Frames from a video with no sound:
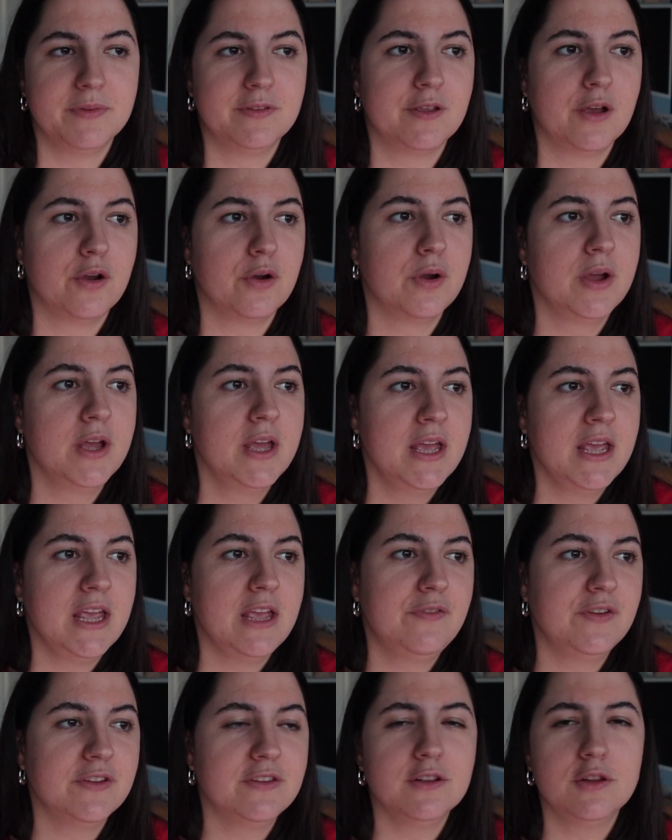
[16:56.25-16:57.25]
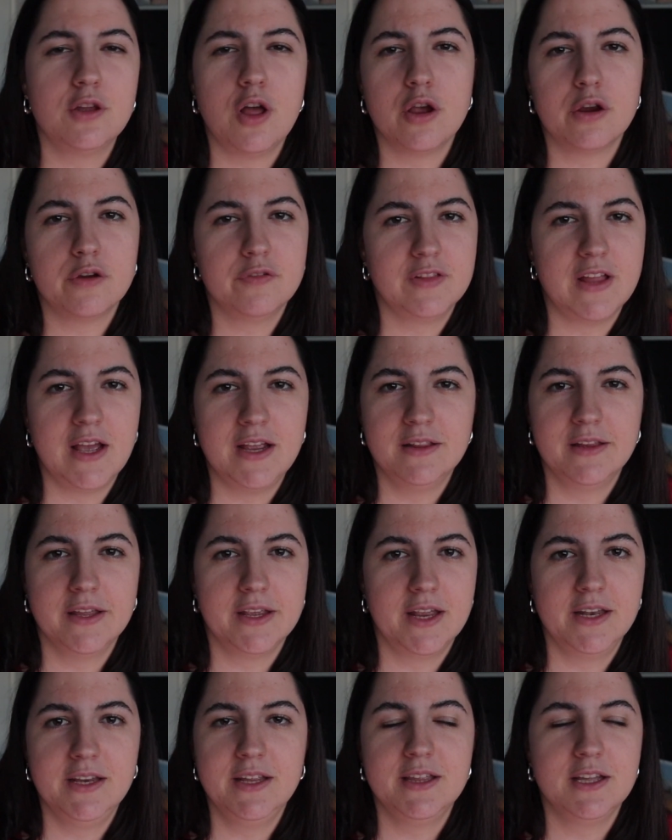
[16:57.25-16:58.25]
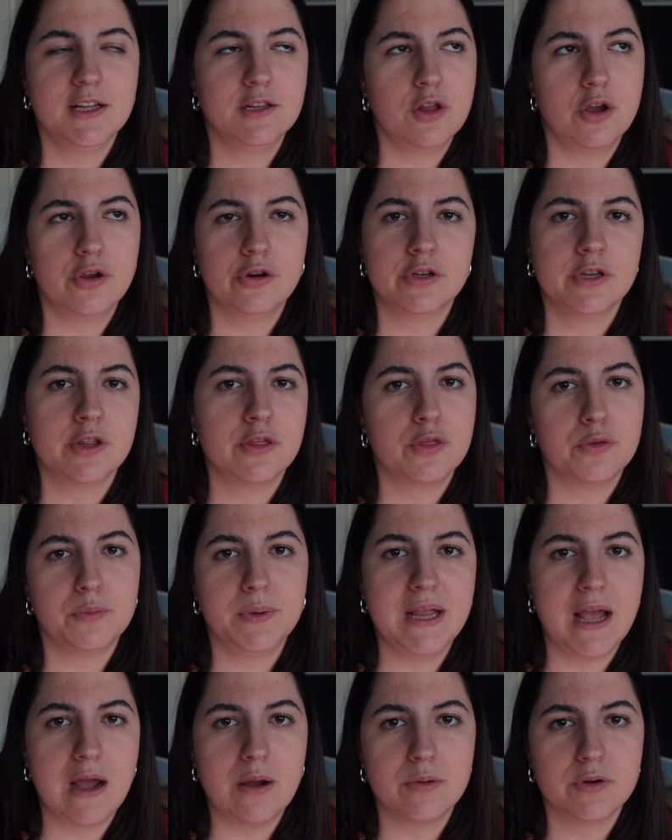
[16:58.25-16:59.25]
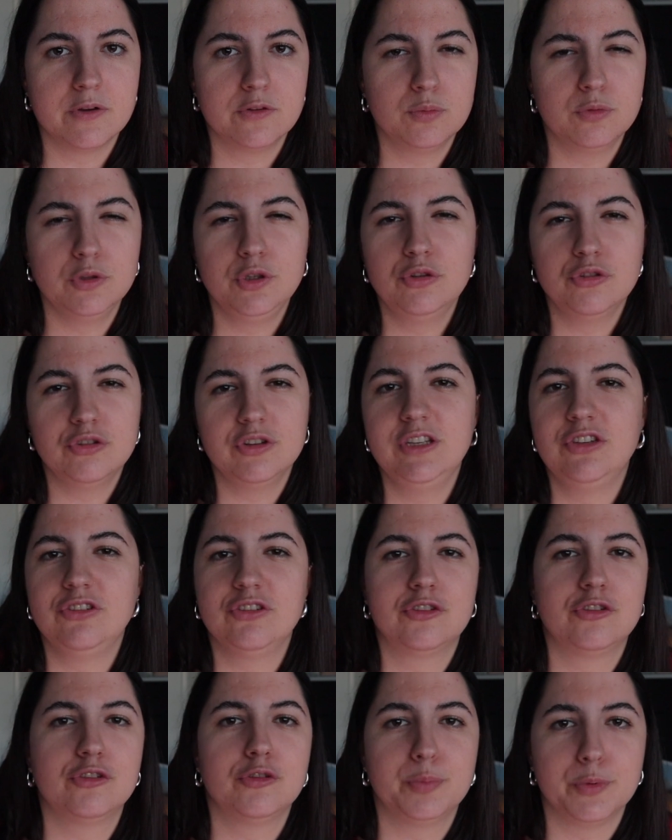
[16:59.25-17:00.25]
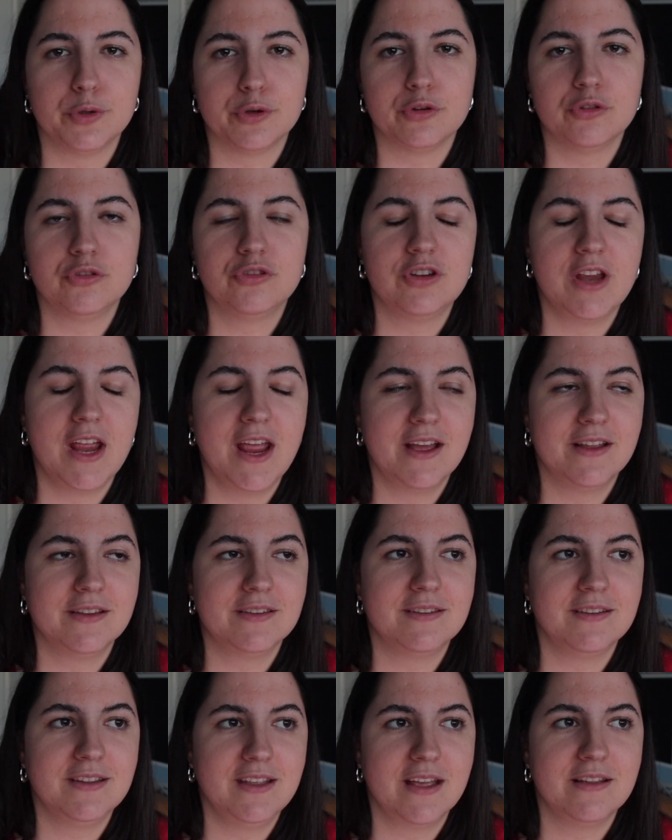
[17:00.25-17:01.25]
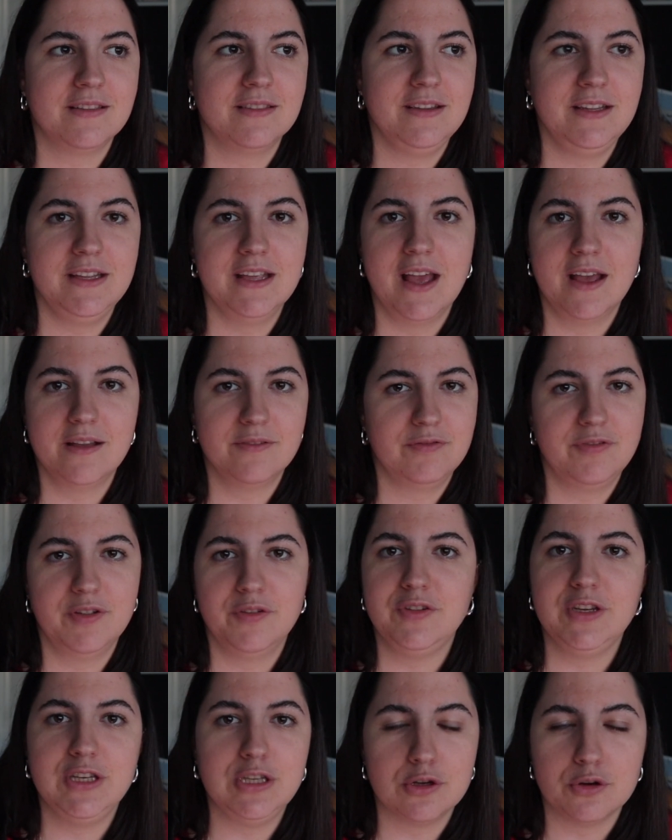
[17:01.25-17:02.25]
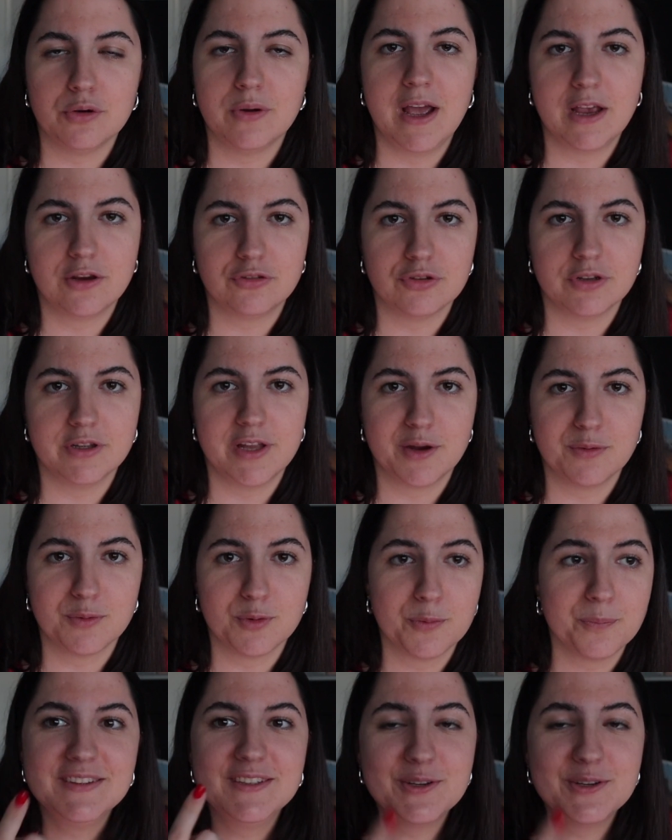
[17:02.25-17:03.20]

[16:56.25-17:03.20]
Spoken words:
So if it's a longer flight, like anything longer than 3 hours, we'll usually just splurge and get the 15 euro extra legroom.